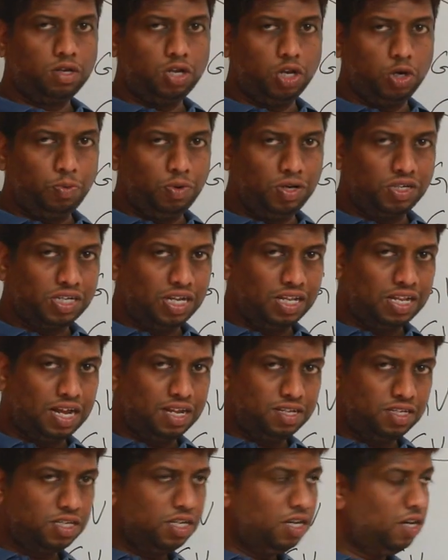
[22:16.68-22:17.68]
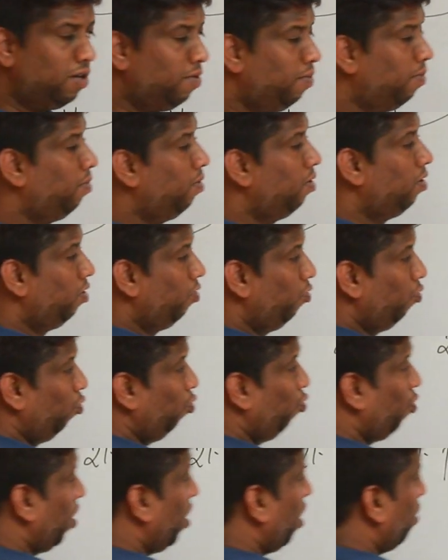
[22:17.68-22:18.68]
Can you please tell the answer?
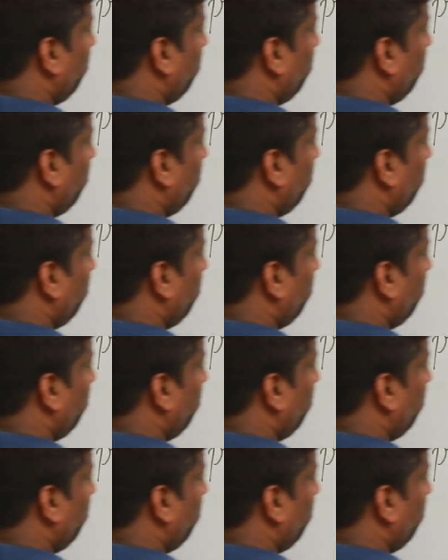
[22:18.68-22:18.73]
1